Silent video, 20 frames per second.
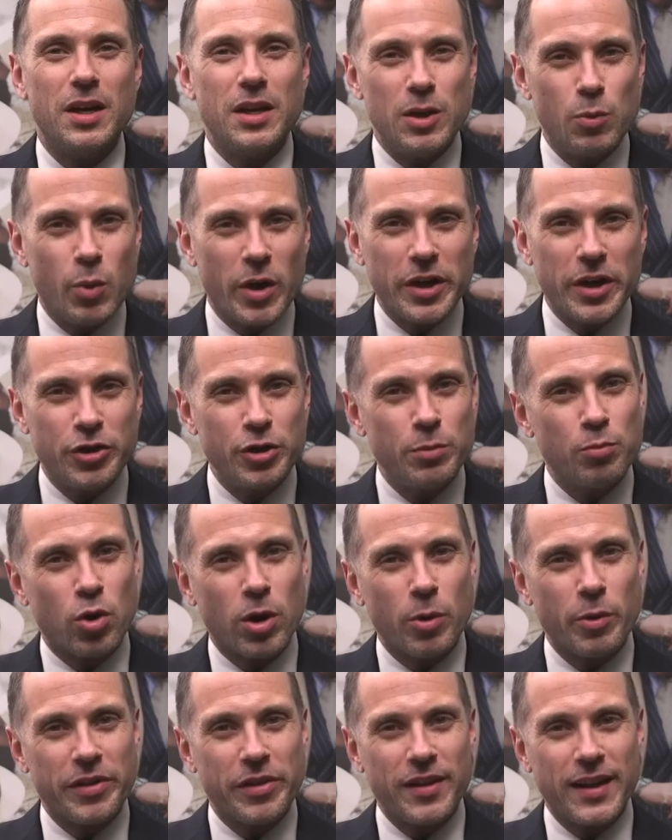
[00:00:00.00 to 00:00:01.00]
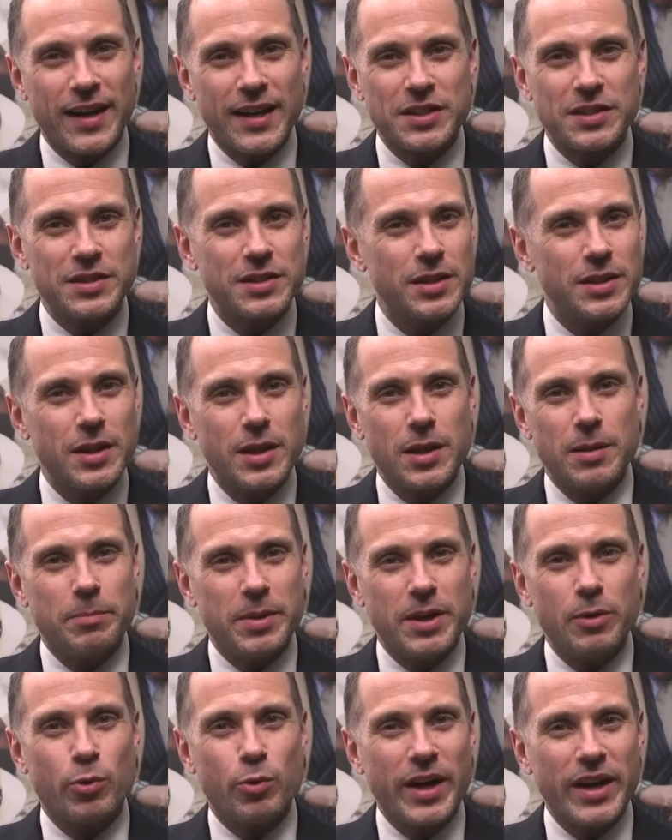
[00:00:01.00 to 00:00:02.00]
You wanna do more with less,
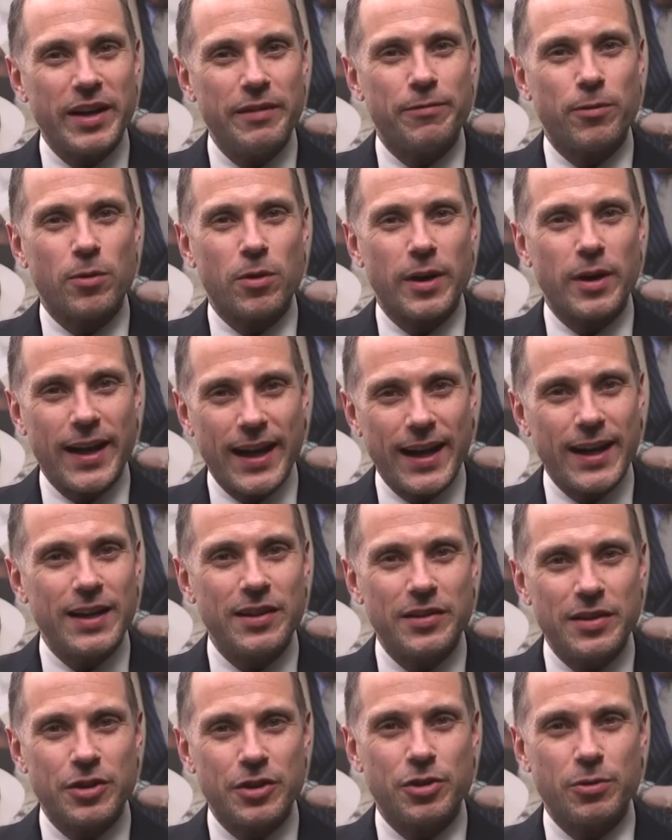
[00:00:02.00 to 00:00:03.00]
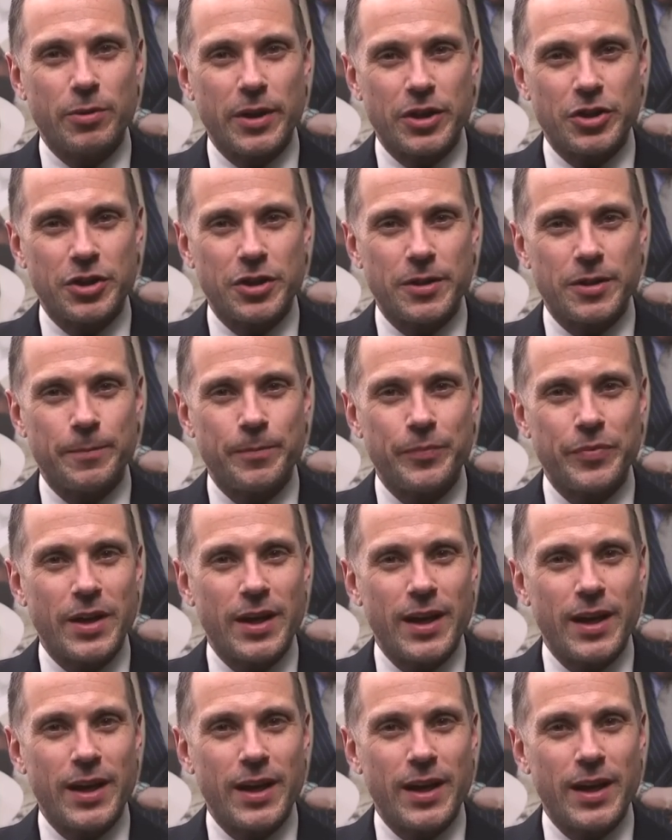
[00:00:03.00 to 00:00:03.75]
be ready for any situation,